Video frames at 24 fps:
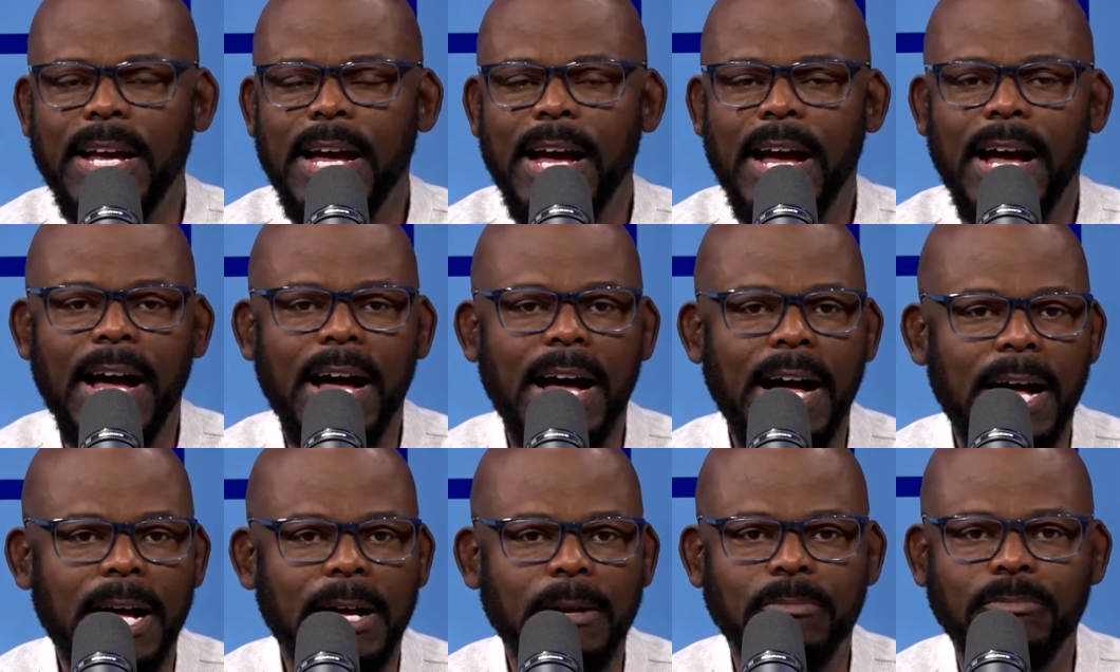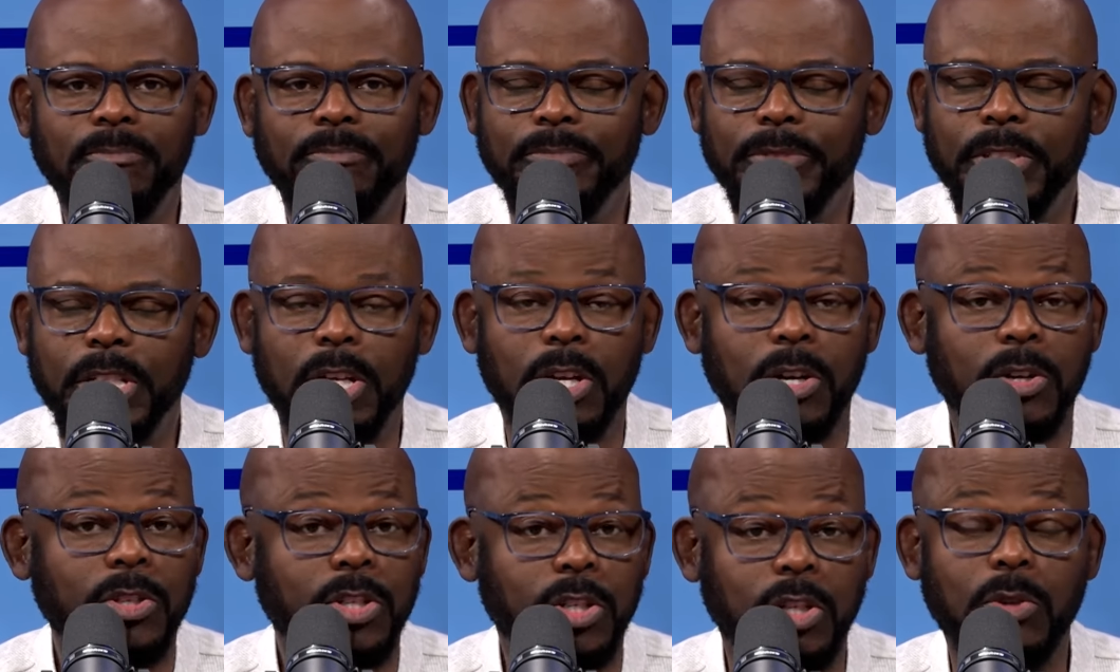um, you
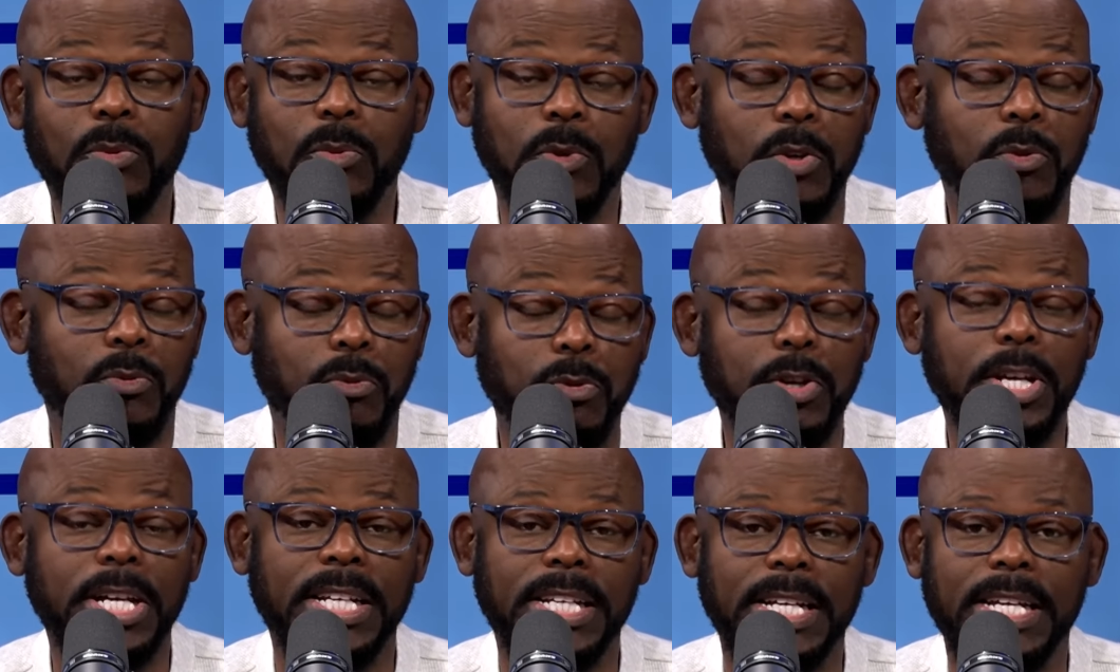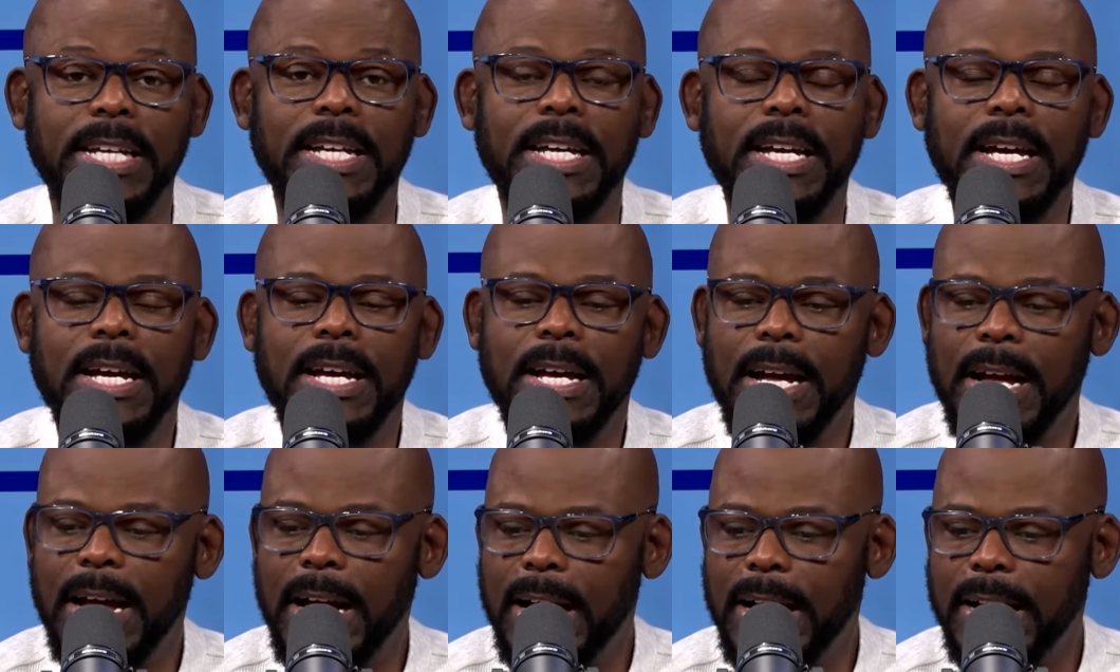know, you would really
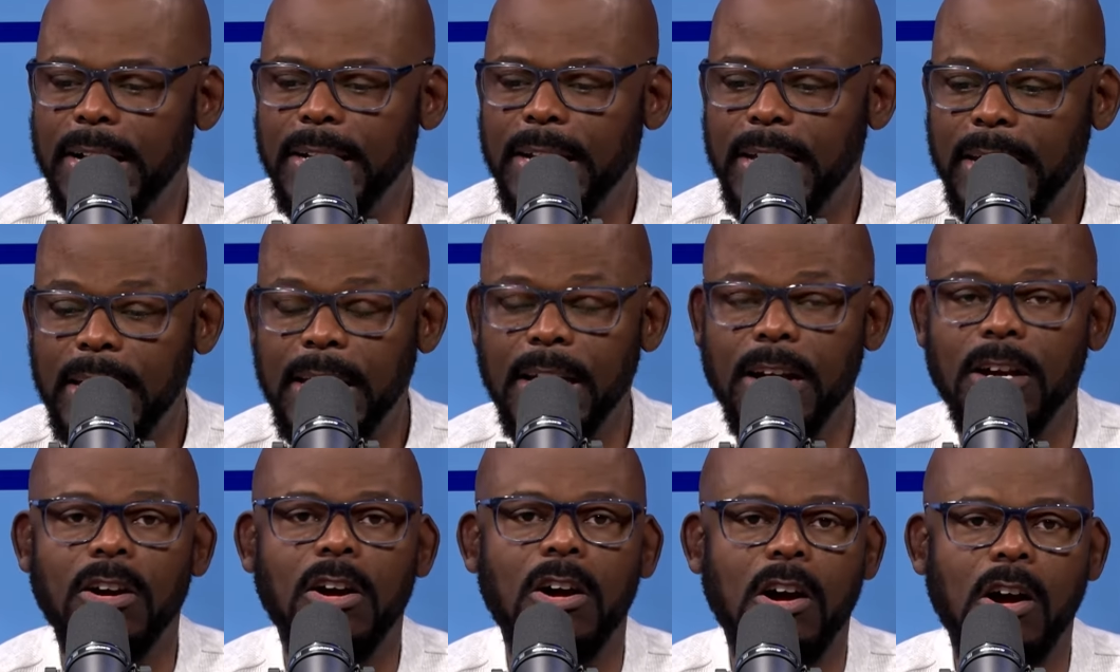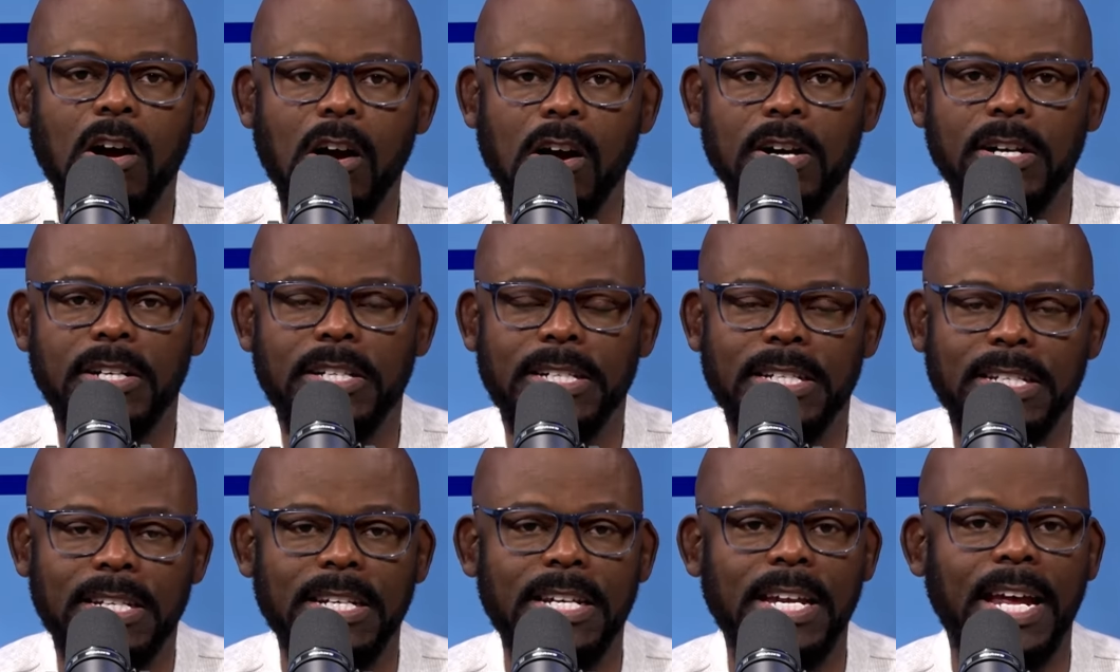uh, hear our hearts
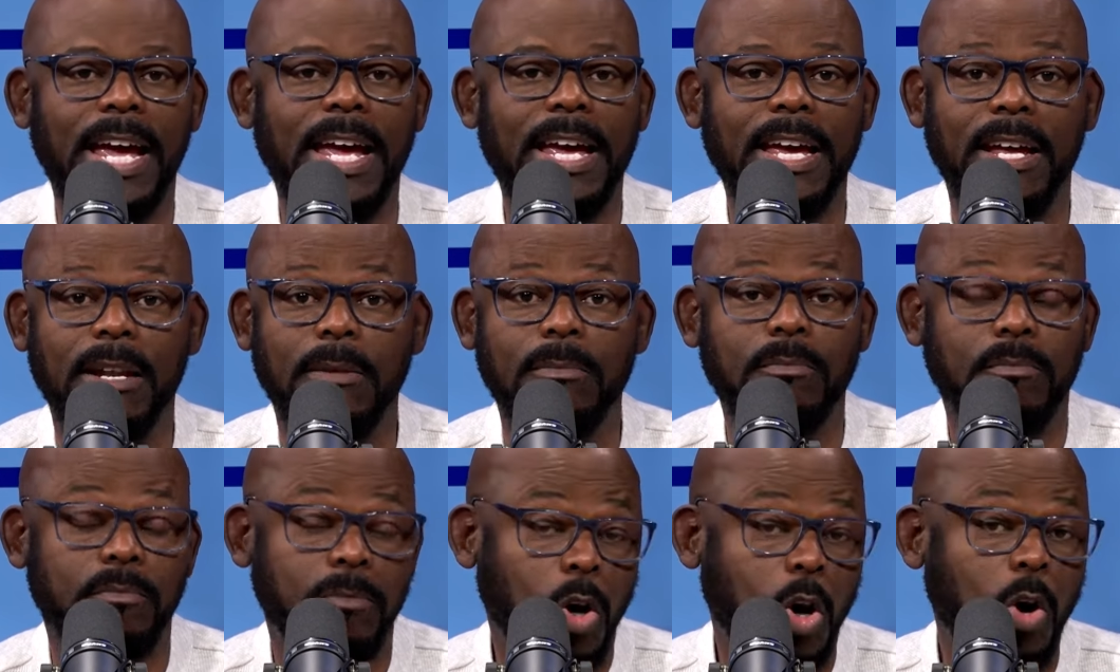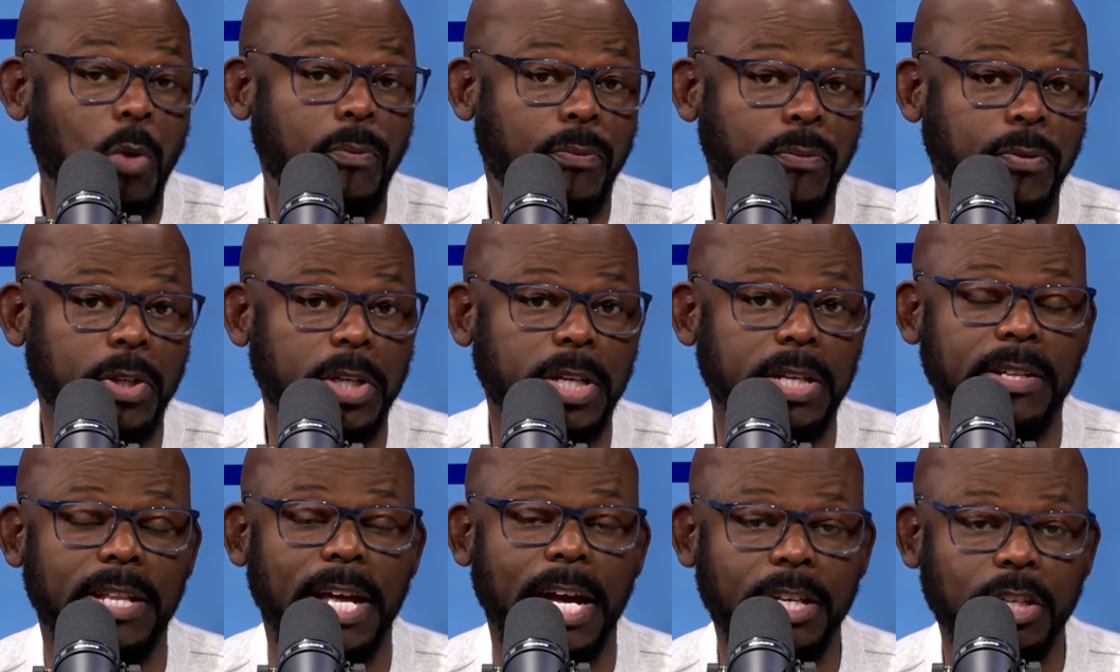today, and
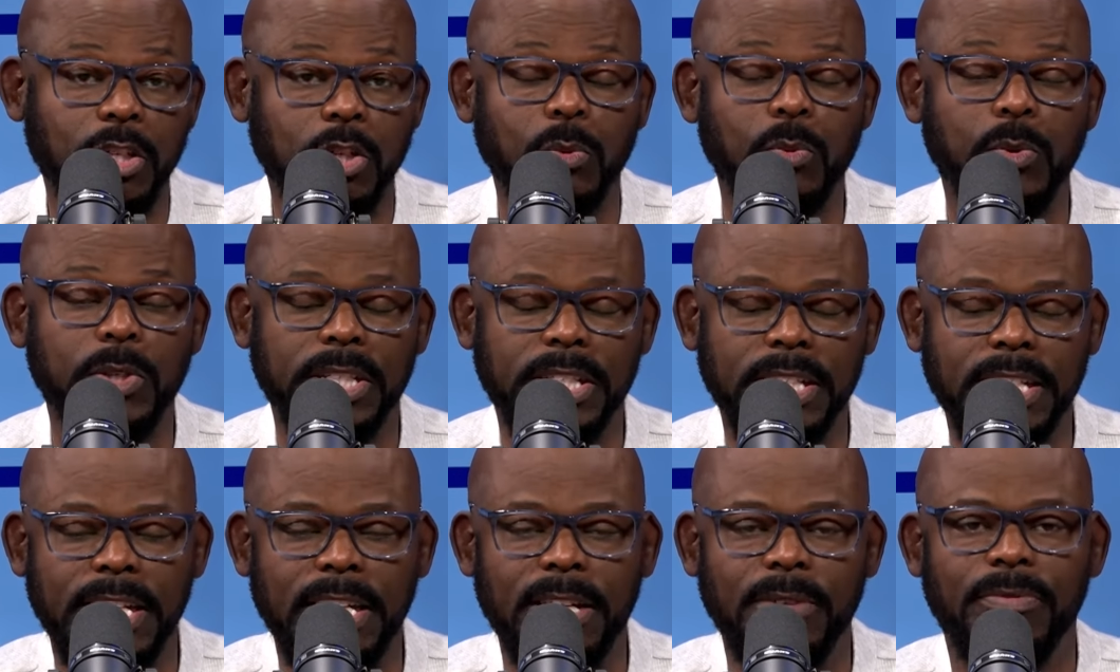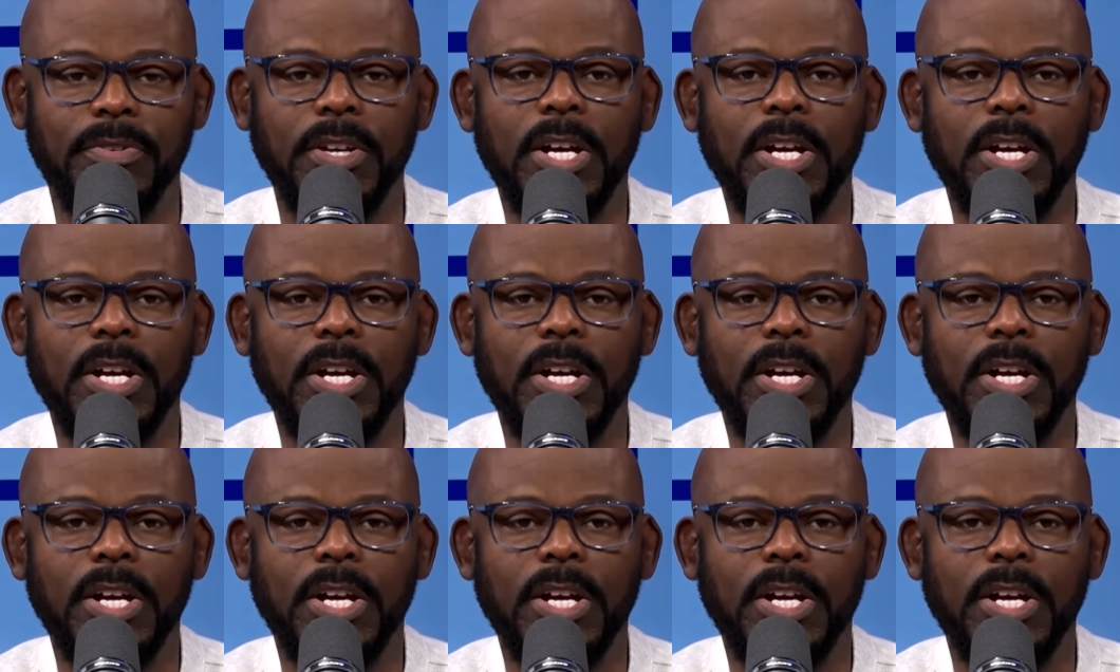hopefully that you would leave